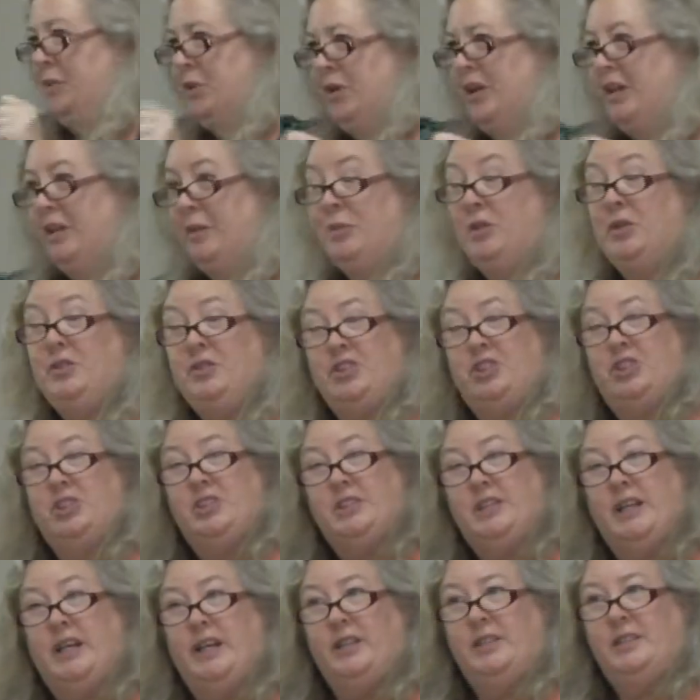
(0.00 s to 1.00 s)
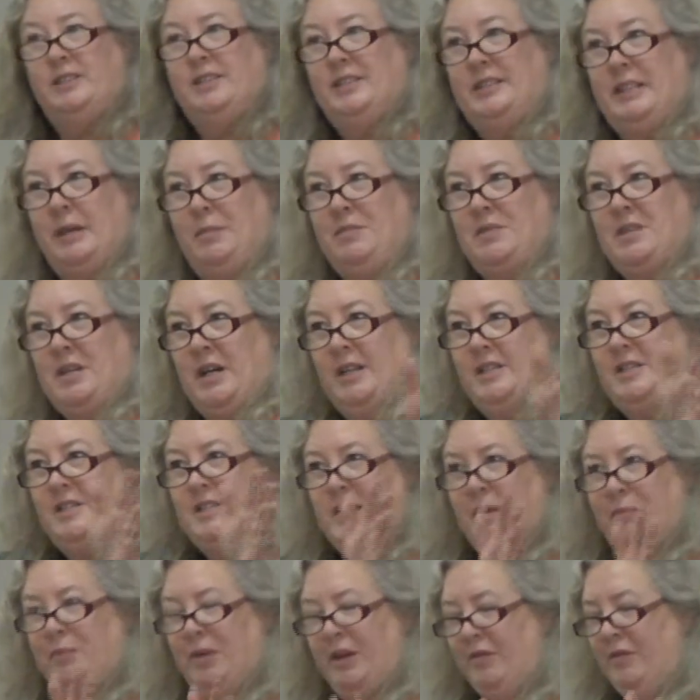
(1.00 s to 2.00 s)
the Buddha, and Buddha's just like
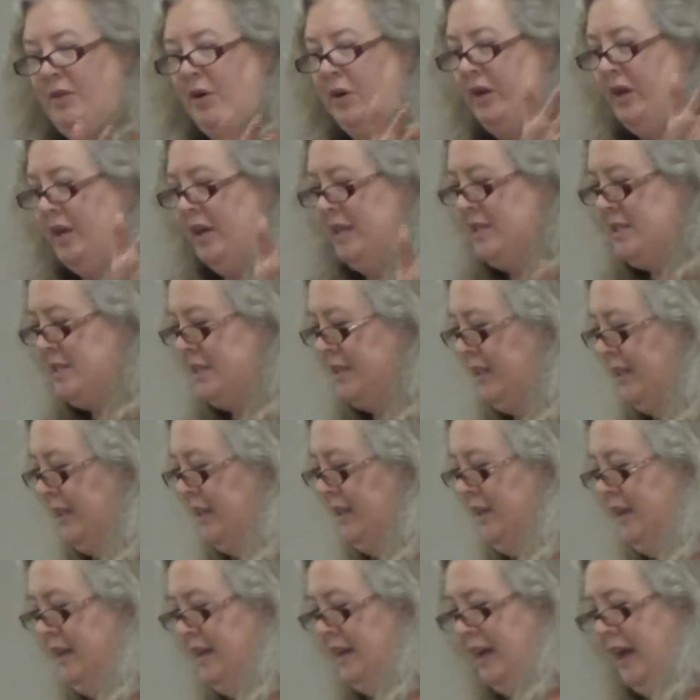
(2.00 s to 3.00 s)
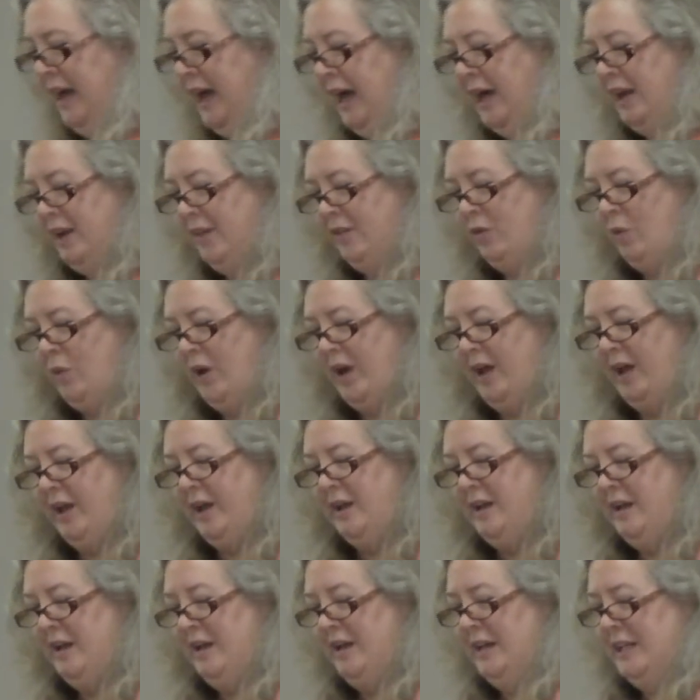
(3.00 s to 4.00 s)
sidestepping very nicely out of the way.
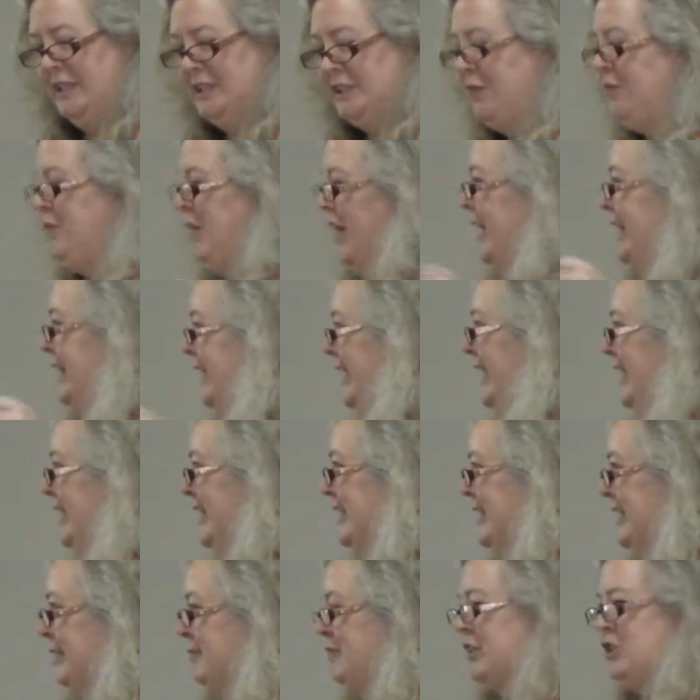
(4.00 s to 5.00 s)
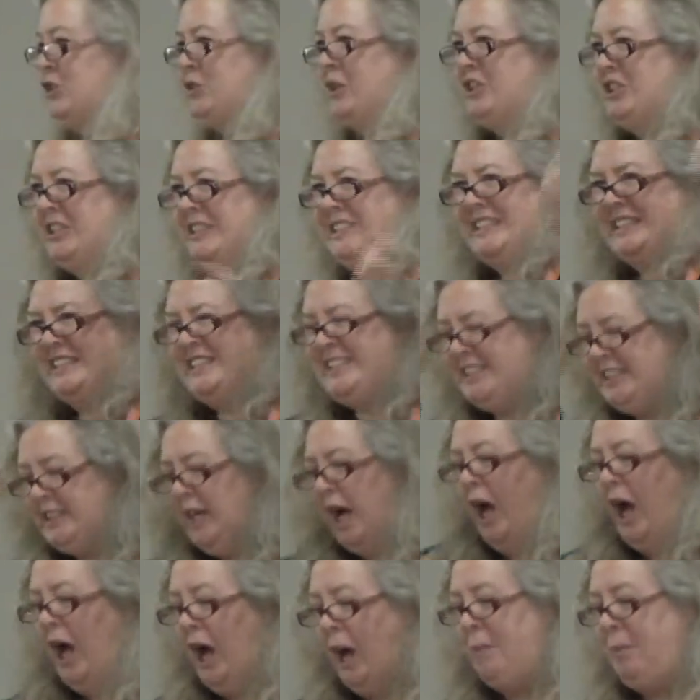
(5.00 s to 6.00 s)
So finally, in frustration, he says,
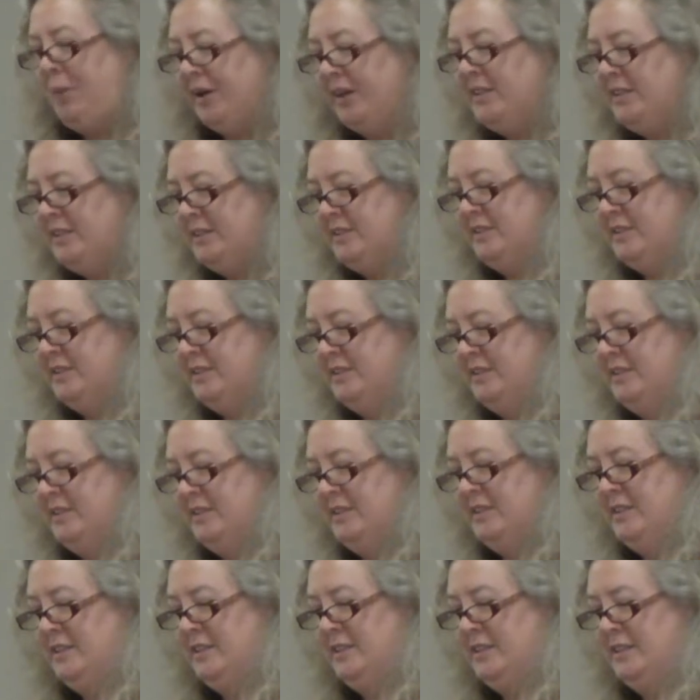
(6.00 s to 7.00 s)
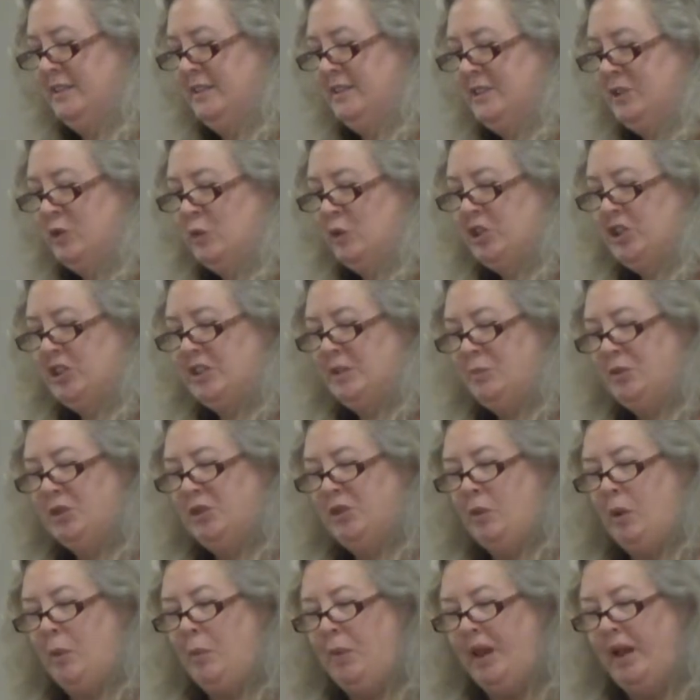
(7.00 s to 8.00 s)
stop! To which the
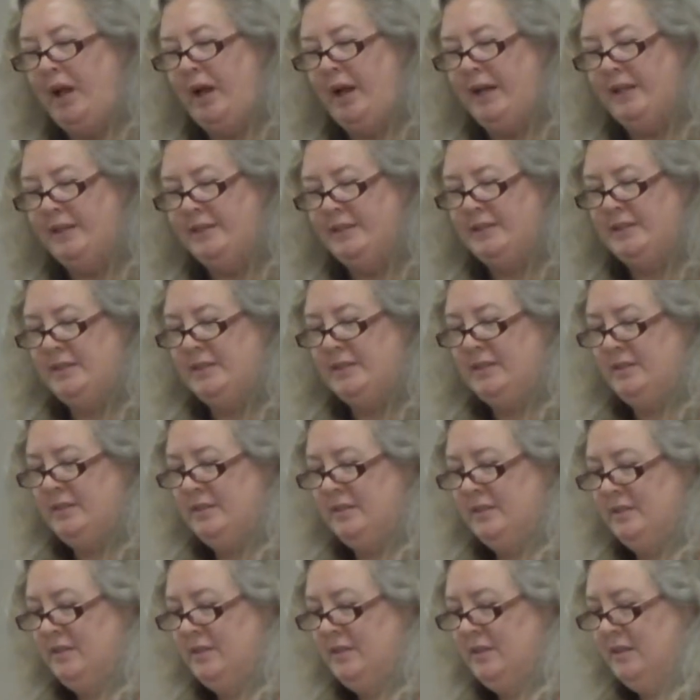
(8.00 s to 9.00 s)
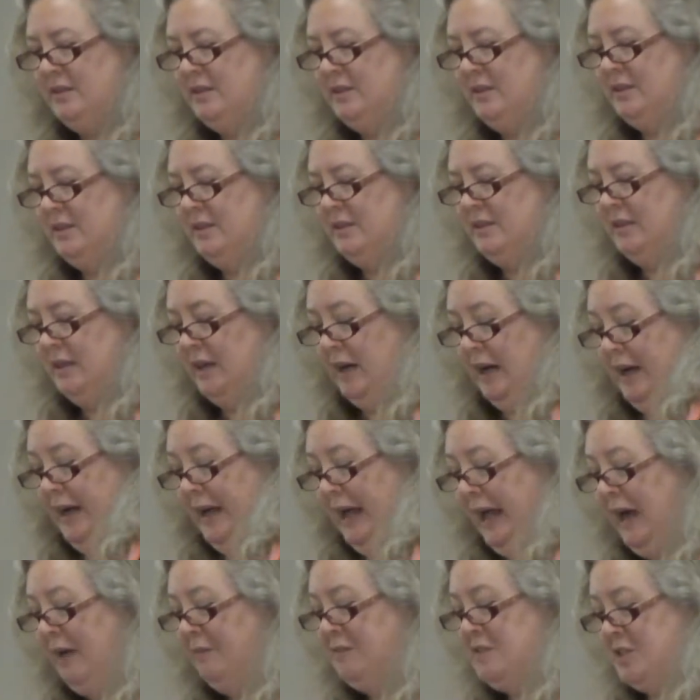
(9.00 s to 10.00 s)
Buddha replies, I
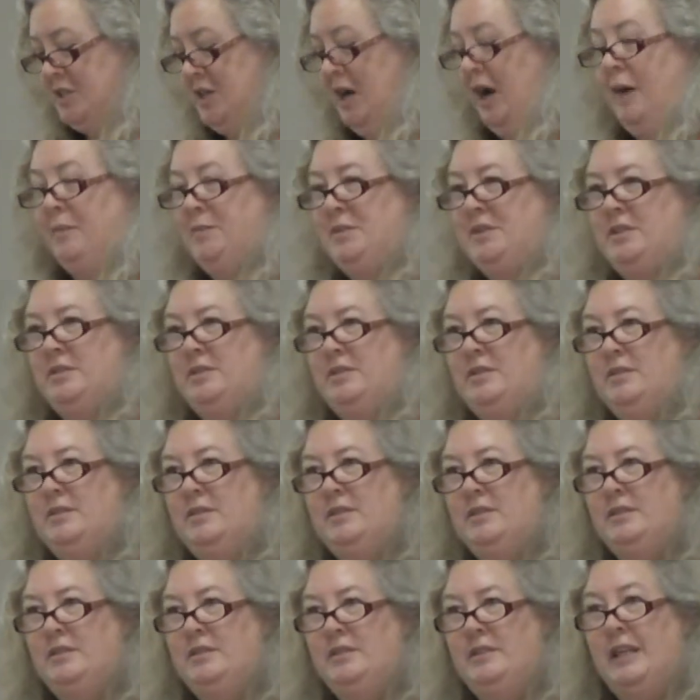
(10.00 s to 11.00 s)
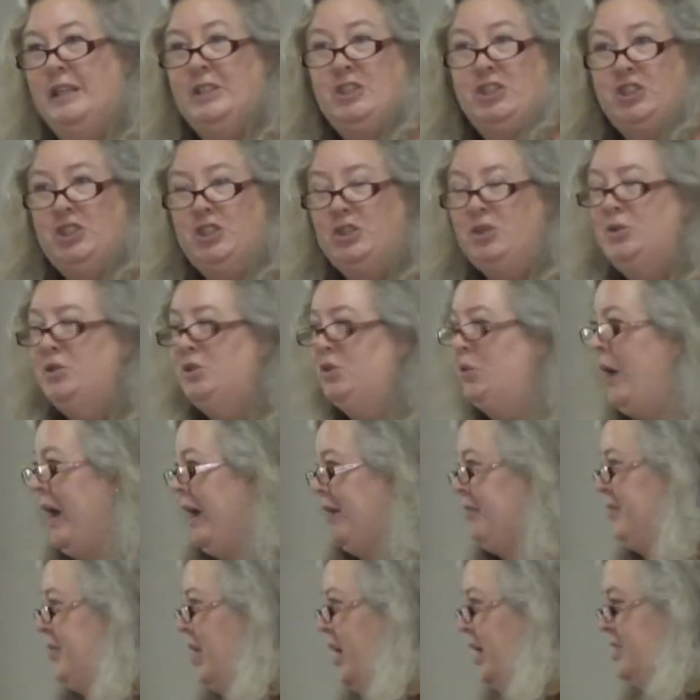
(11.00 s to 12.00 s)
have stopped. It's you who
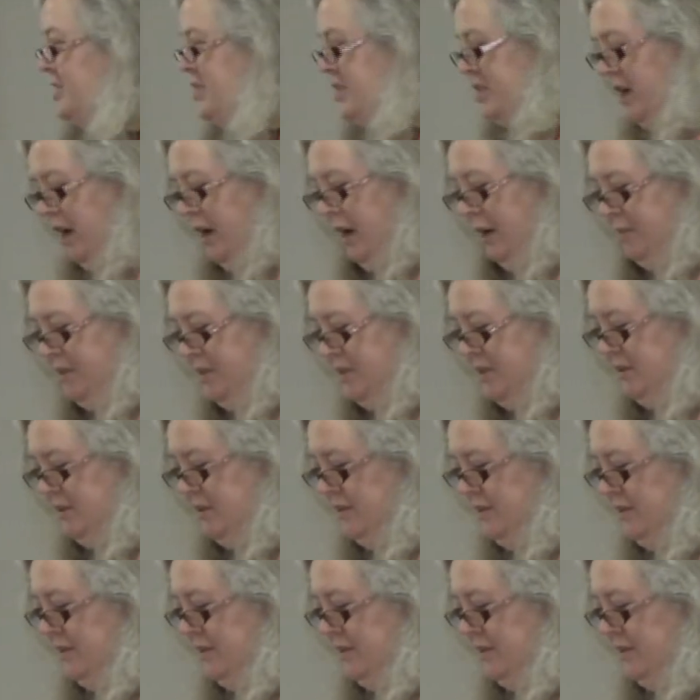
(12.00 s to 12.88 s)
have not stopped.